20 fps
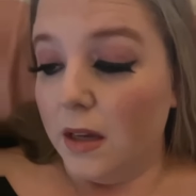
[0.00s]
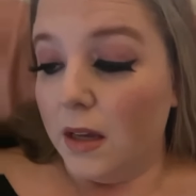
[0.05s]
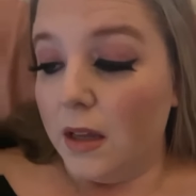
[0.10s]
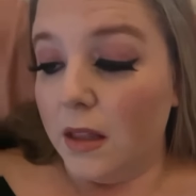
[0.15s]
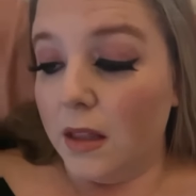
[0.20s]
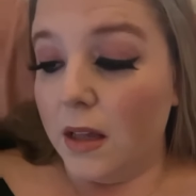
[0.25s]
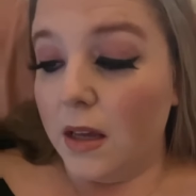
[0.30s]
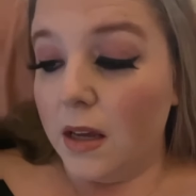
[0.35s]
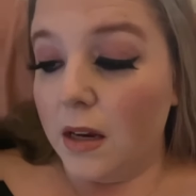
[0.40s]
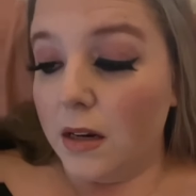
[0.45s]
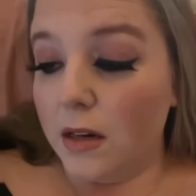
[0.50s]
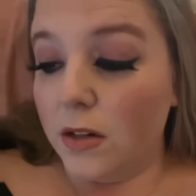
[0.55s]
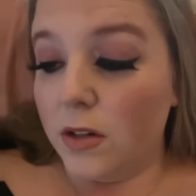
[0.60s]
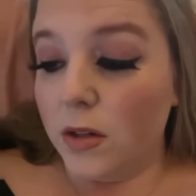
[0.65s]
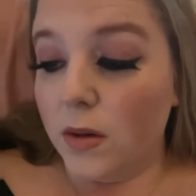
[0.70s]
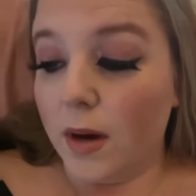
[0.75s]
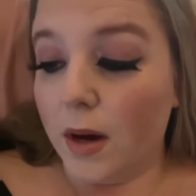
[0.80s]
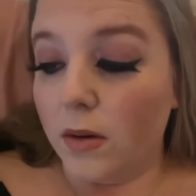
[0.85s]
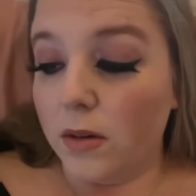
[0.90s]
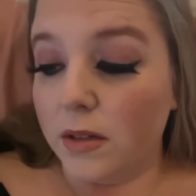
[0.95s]
then two
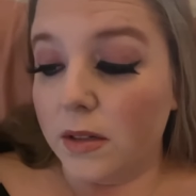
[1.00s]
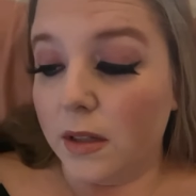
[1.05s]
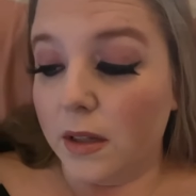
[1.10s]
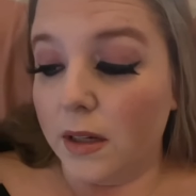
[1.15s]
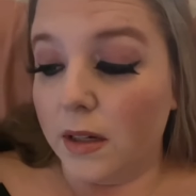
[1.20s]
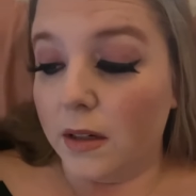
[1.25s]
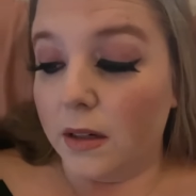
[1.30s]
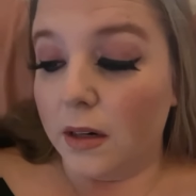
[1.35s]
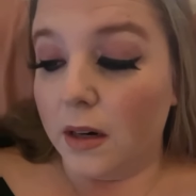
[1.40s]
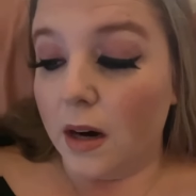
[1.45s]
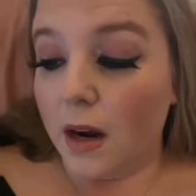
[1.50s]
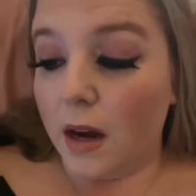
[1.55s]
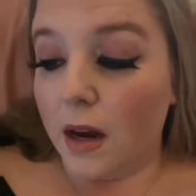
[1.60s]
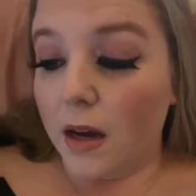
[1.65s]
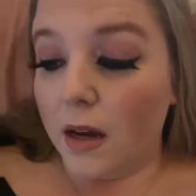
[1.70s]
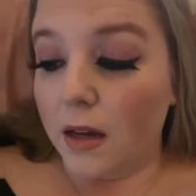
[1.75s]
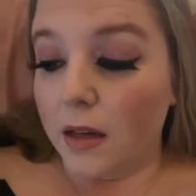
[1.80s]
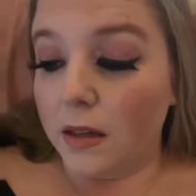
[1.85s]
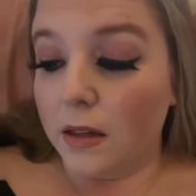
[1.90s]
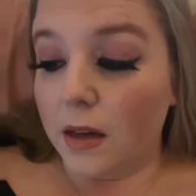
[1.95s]
hours later,
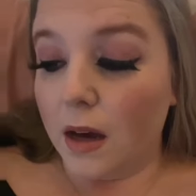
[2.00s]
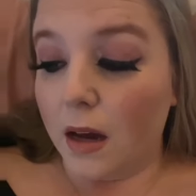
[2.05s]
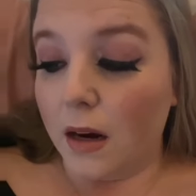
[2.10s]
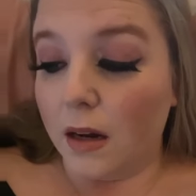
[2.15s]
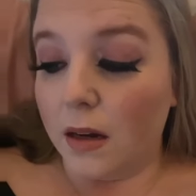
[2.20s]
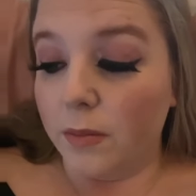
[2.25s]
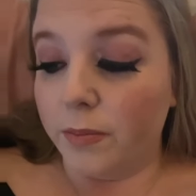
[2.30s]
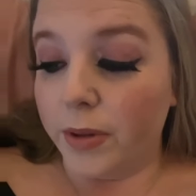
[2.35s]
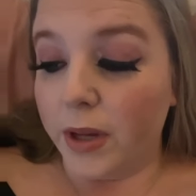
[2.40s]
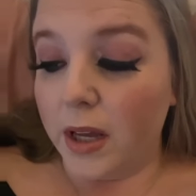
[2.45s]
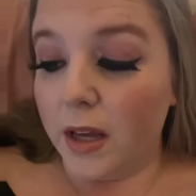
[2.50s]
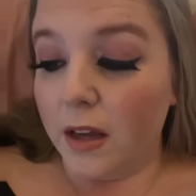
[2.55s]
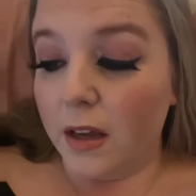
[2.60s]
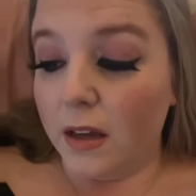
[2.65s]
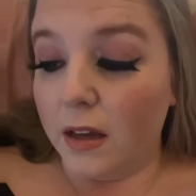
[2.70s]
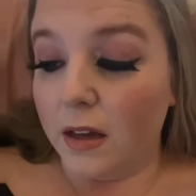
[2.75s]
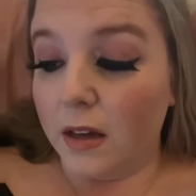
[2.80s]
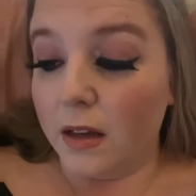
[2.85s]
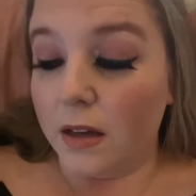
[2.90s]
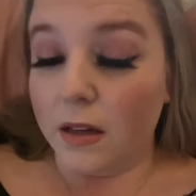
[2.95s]
I got up
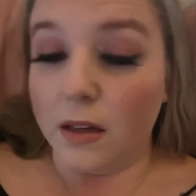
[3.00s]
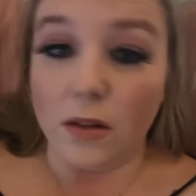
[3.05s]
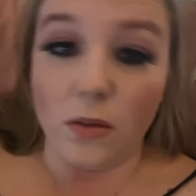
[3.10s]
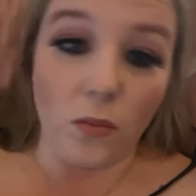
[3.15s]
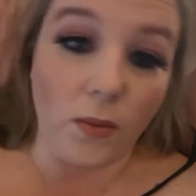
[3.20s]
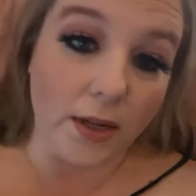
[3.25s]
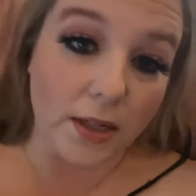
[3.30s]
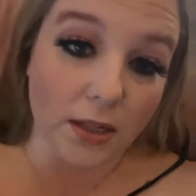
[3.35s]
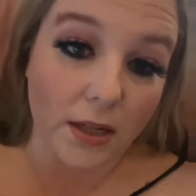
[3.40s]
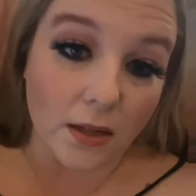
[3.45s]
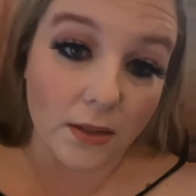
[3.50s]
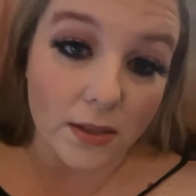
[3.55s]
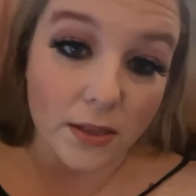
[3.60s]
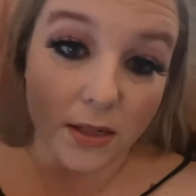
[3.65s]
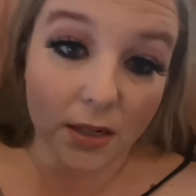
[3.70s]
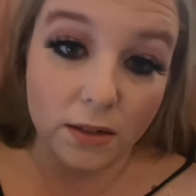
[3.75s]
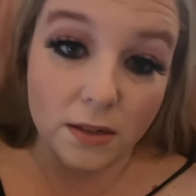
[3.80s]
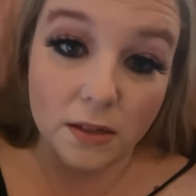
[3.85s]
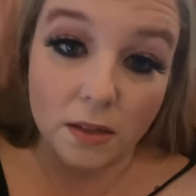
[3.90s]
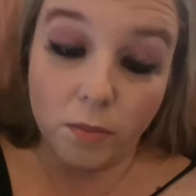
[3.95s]
and went
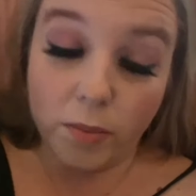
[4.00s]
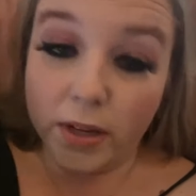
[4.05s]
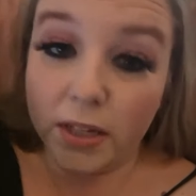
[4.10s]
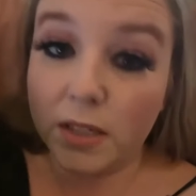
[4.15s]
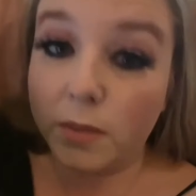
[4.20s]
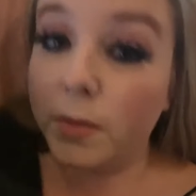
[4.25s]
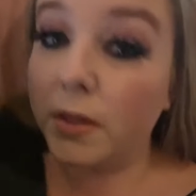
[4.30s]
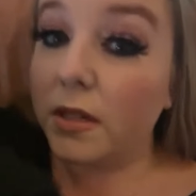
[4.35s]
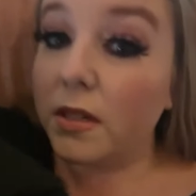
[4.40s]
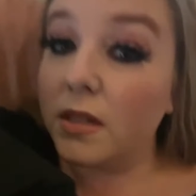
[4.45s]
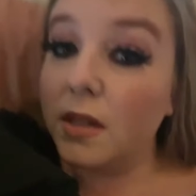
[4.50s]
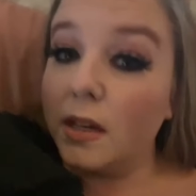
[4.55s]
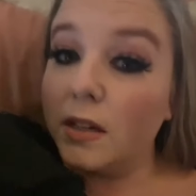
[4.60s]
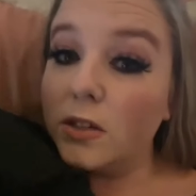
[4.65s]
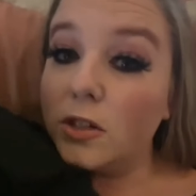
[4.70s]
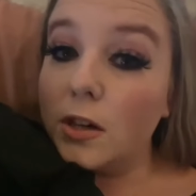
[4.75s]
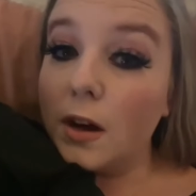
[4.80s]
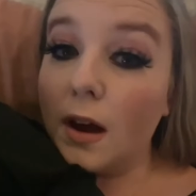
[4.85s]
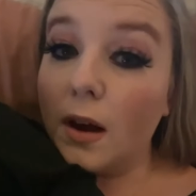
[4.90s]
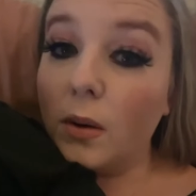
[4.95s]
downstairs in the basement to take a
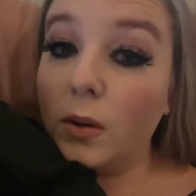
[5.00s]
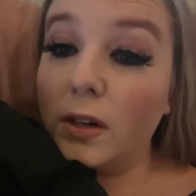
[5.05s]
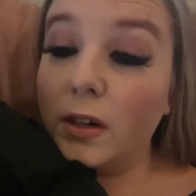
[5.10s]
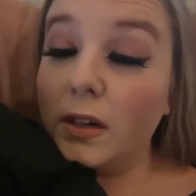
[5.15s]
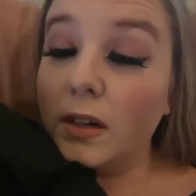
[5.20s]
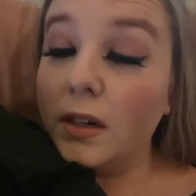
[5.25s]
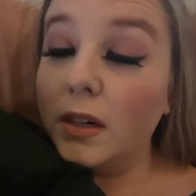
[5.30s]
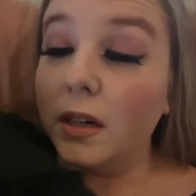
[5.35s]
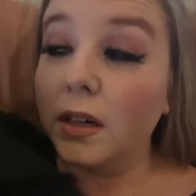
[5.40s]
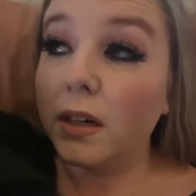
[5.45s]
shower.